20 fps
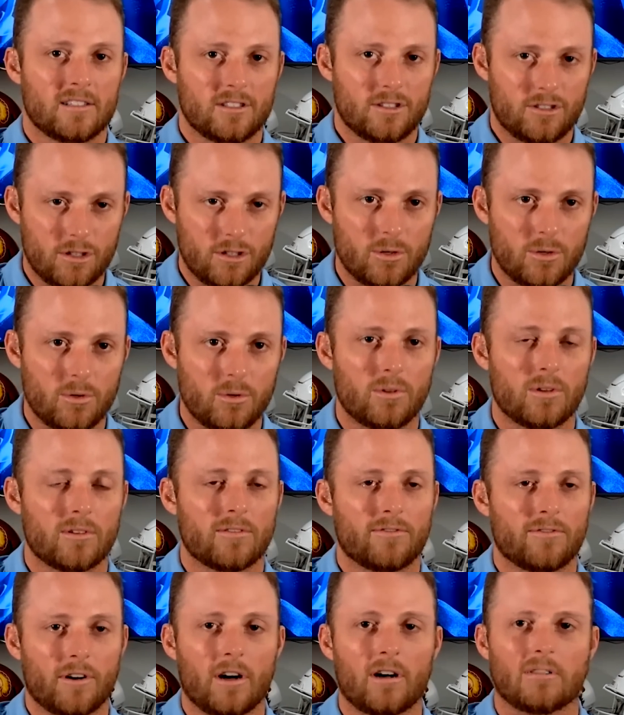do
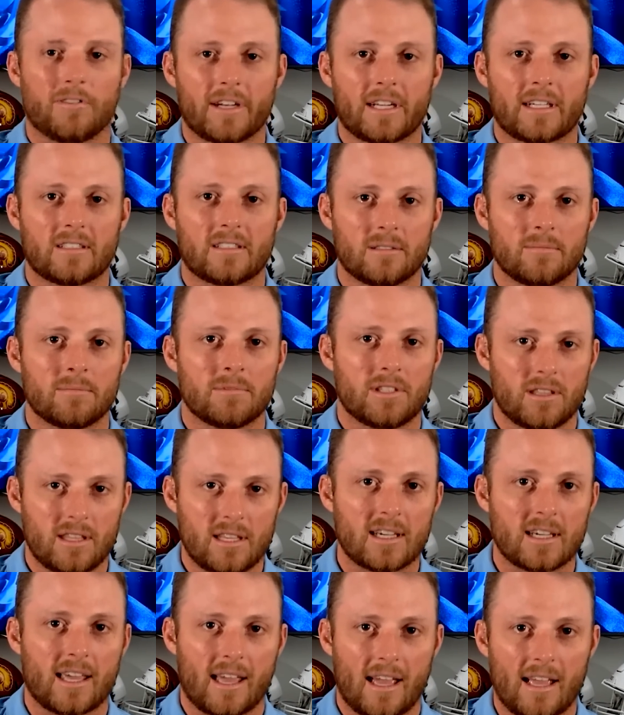fall victim to
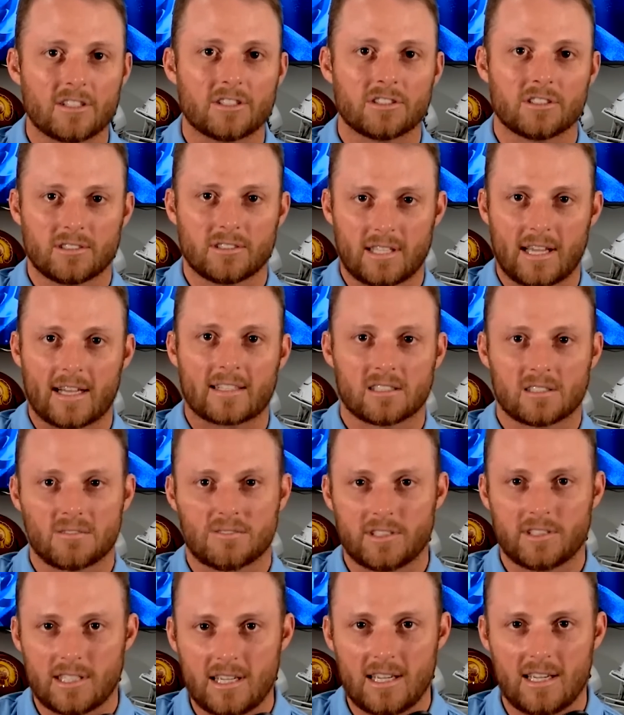the occasional Texas
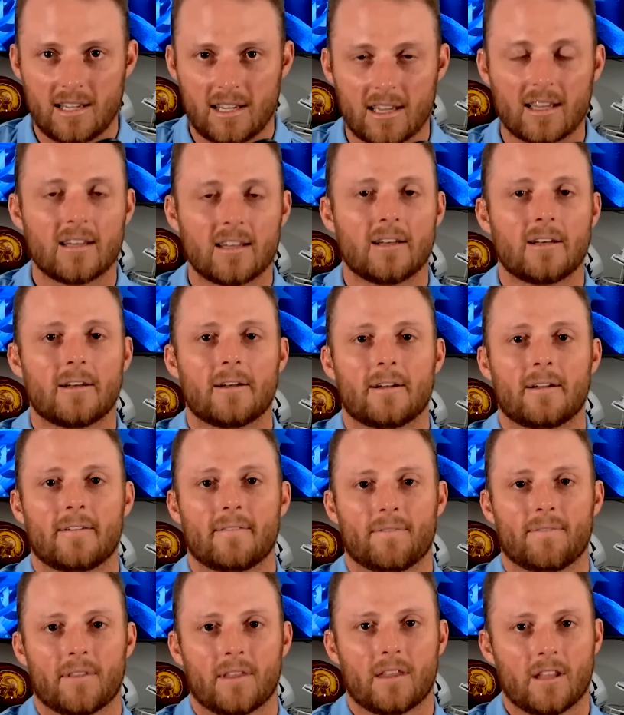fatigue,
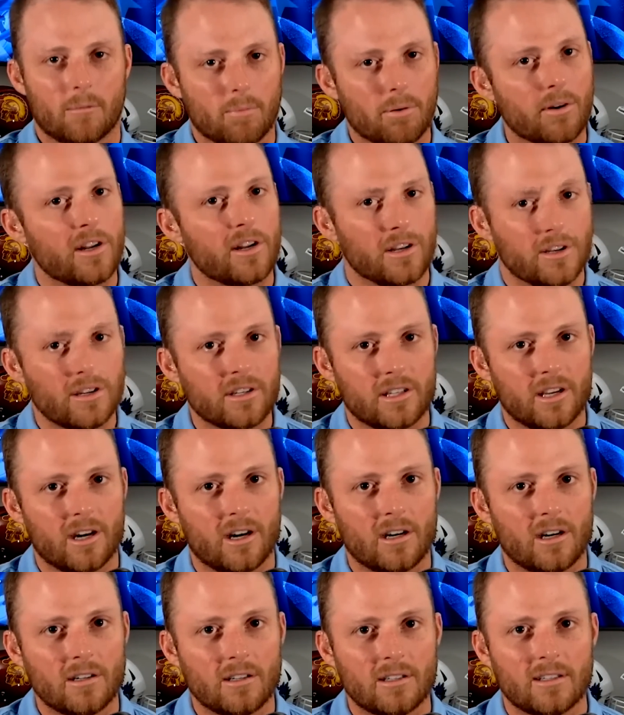they're pretty good,
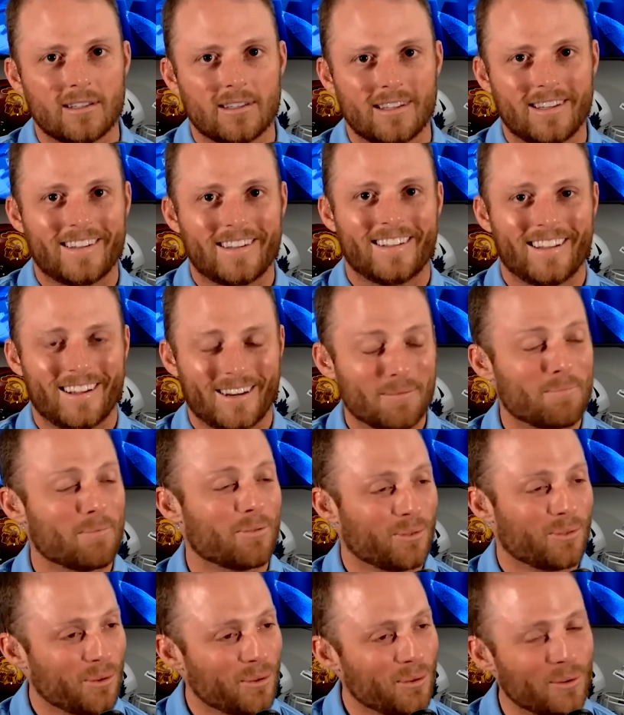y'all. They're
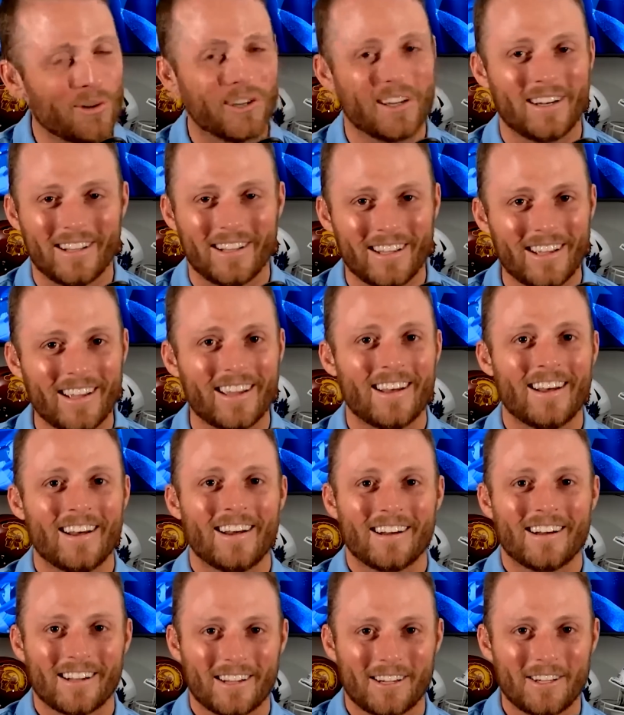pretty
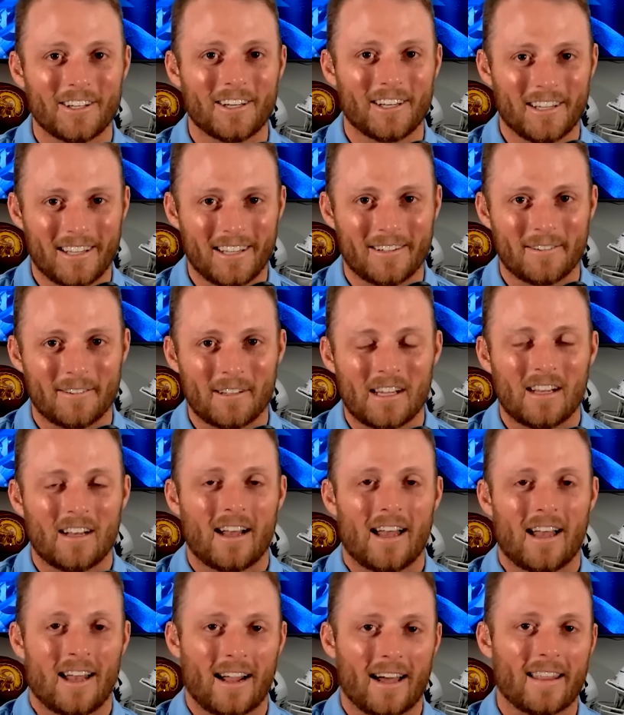good.
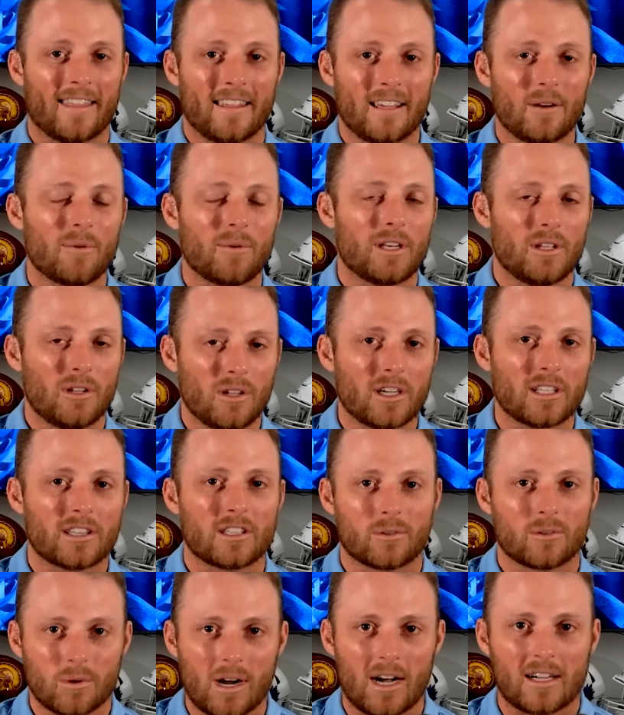And I think when you look at
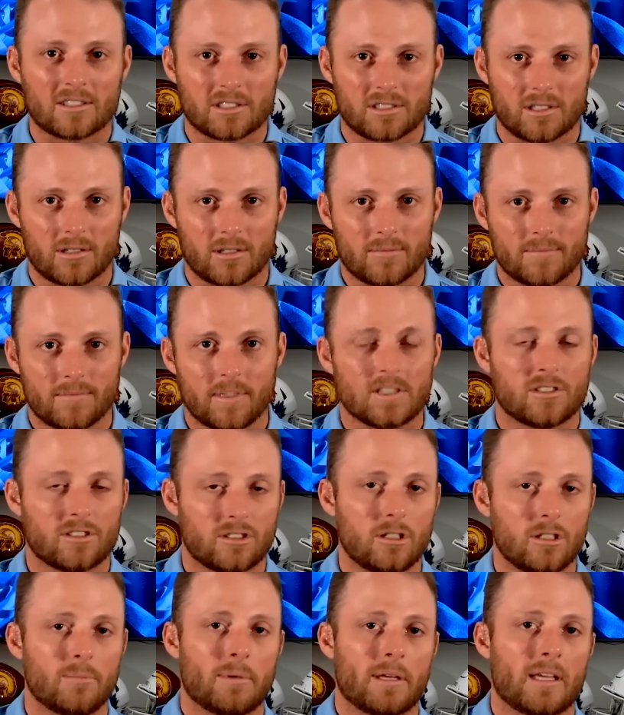their roster,
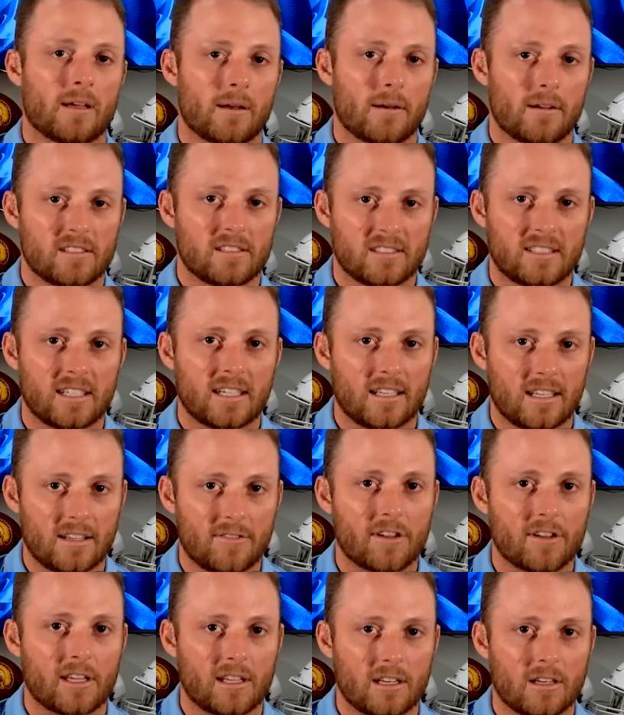assuming
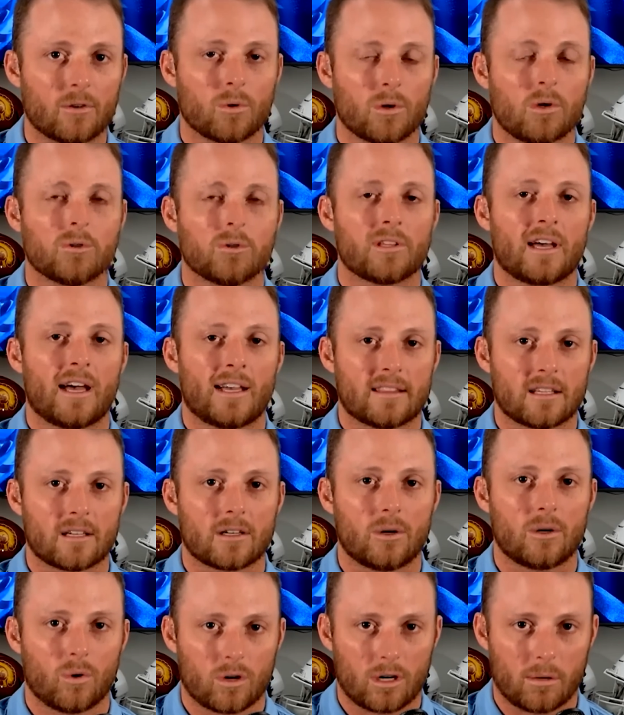significant growth at the
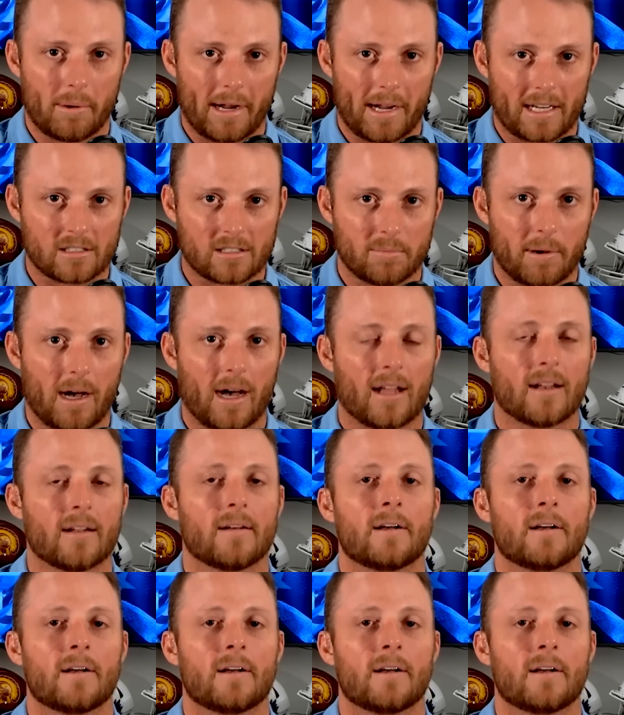quarterback spot,